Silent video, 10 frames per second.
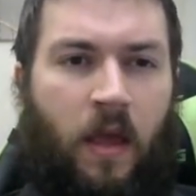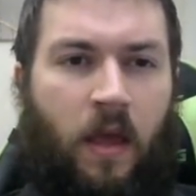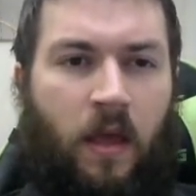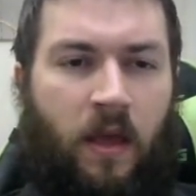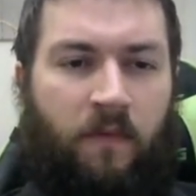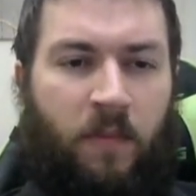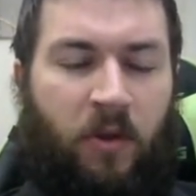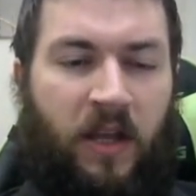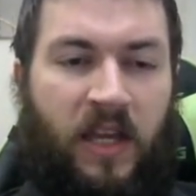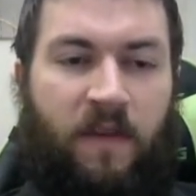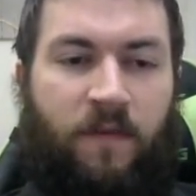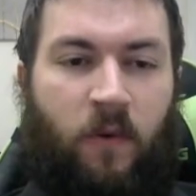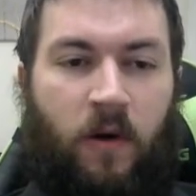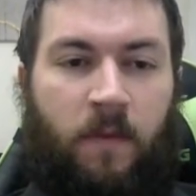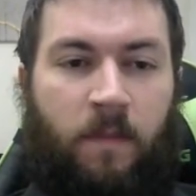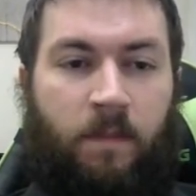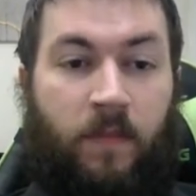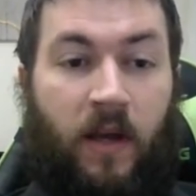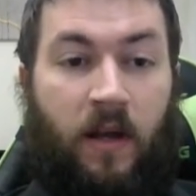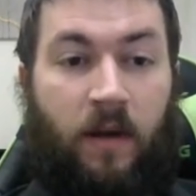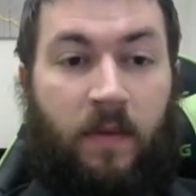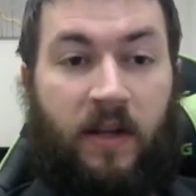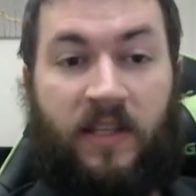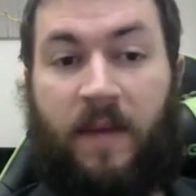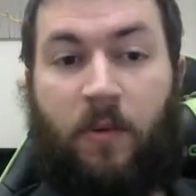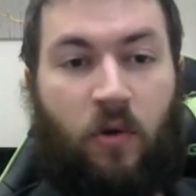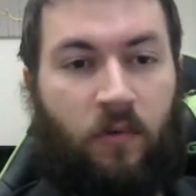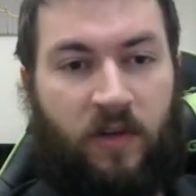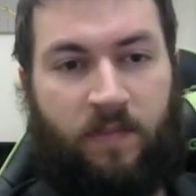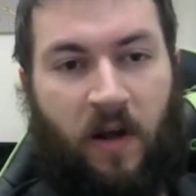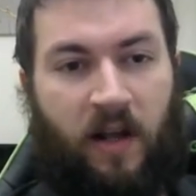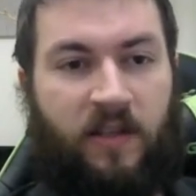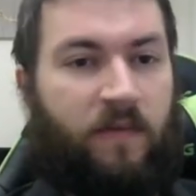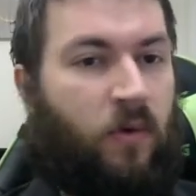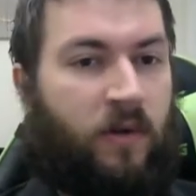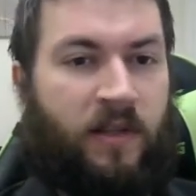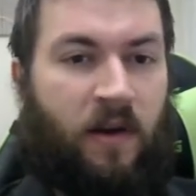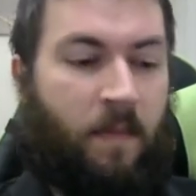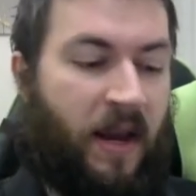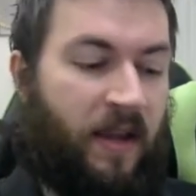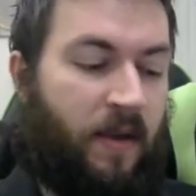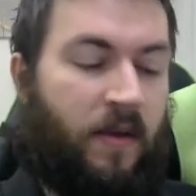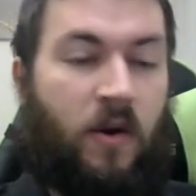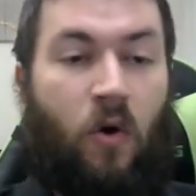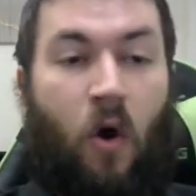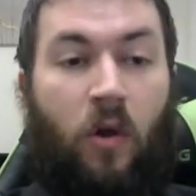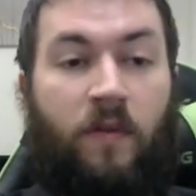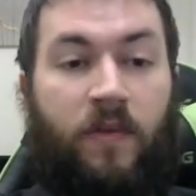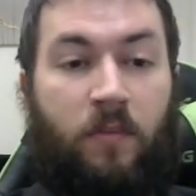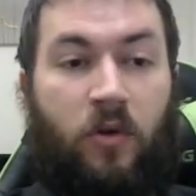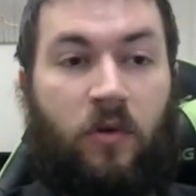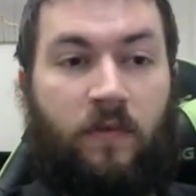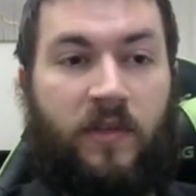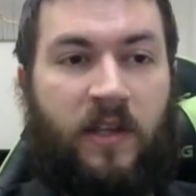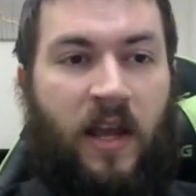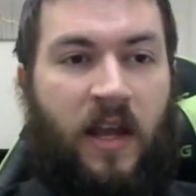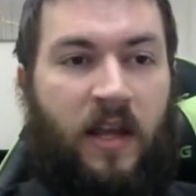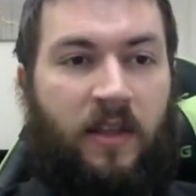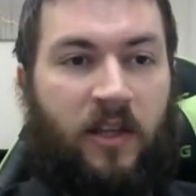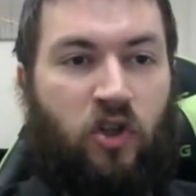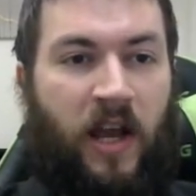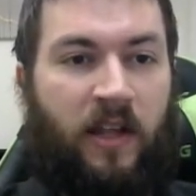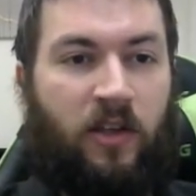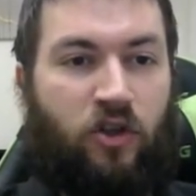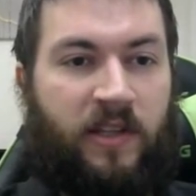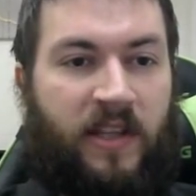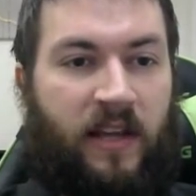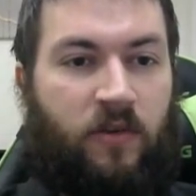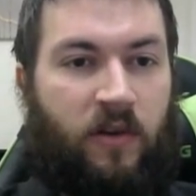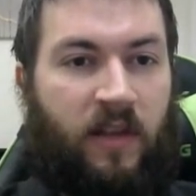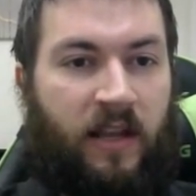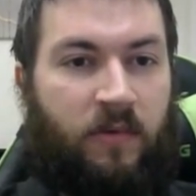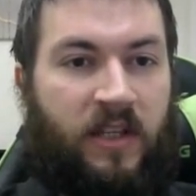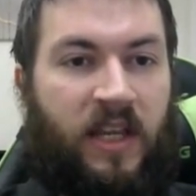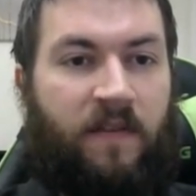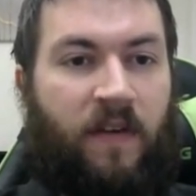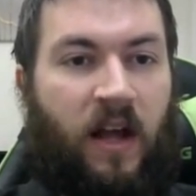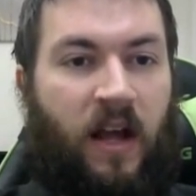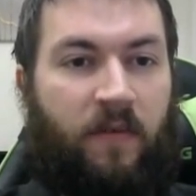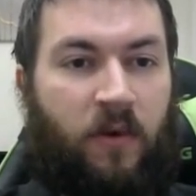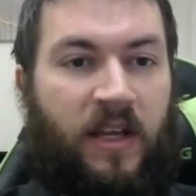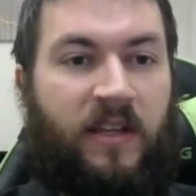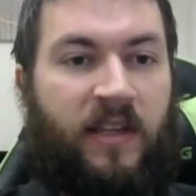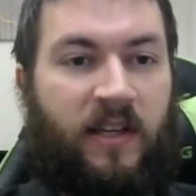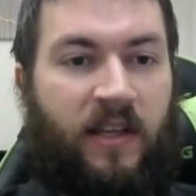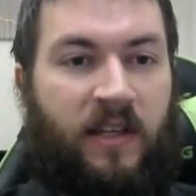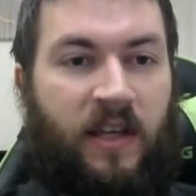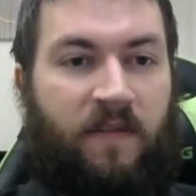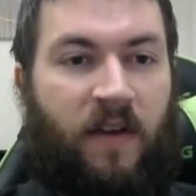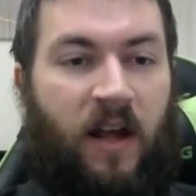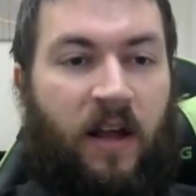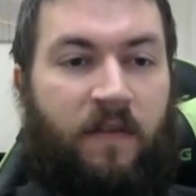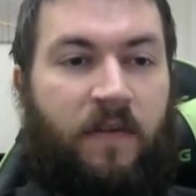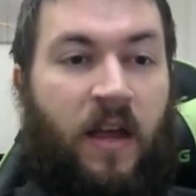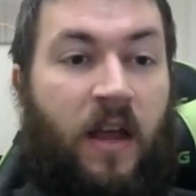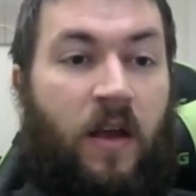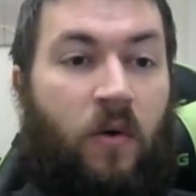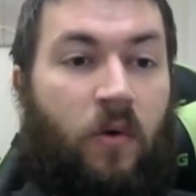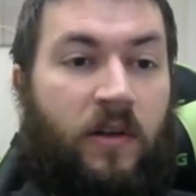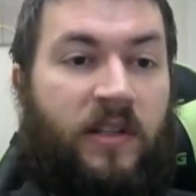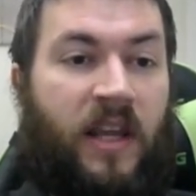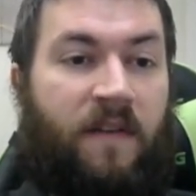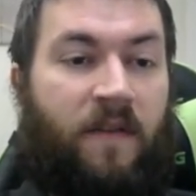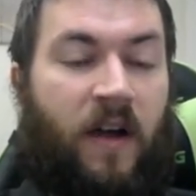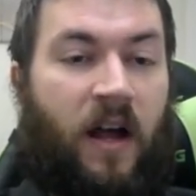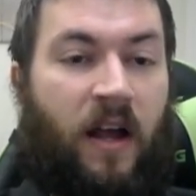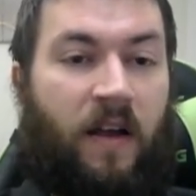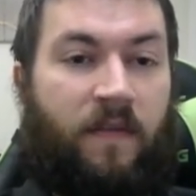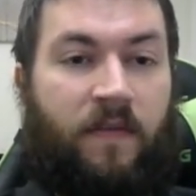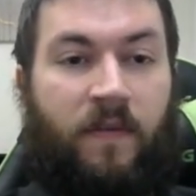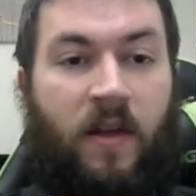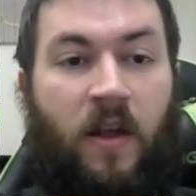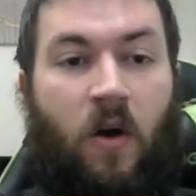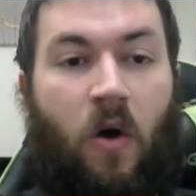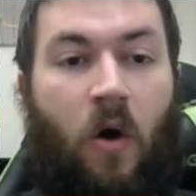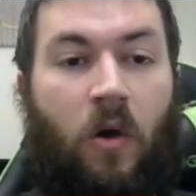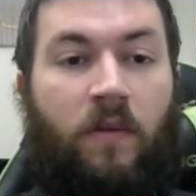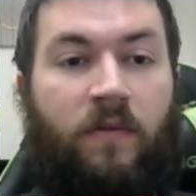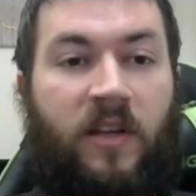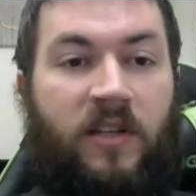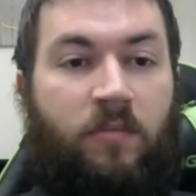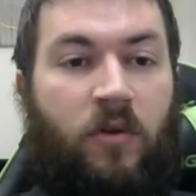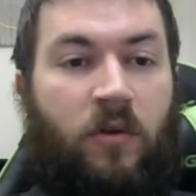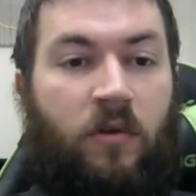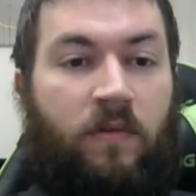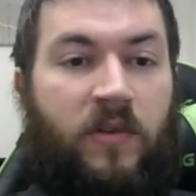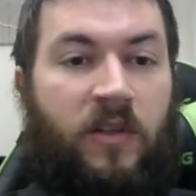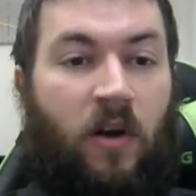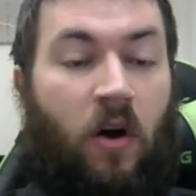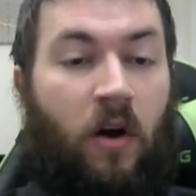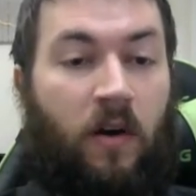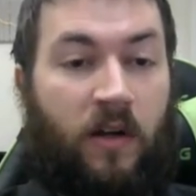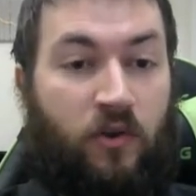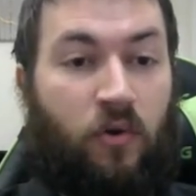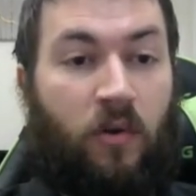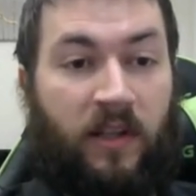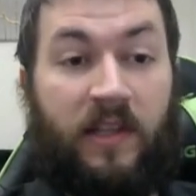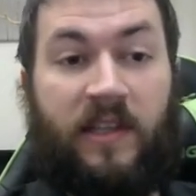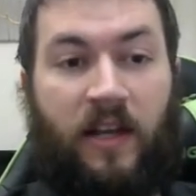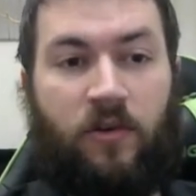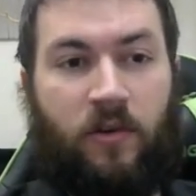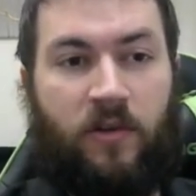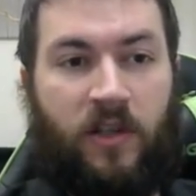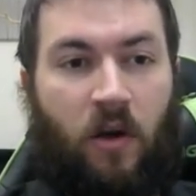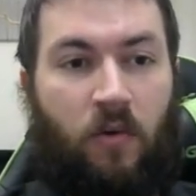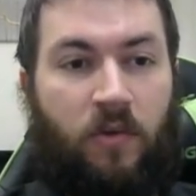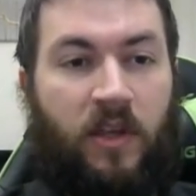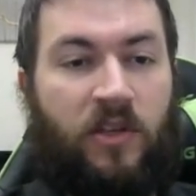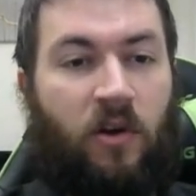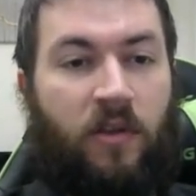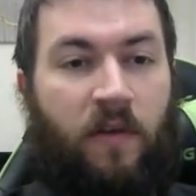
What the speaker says: if we play e4, a typical response, of course there are many, you know, all of the moves that challenge the center, like with d5 or e6 and d5 or c5, all of these moves are controlling the center. So these are the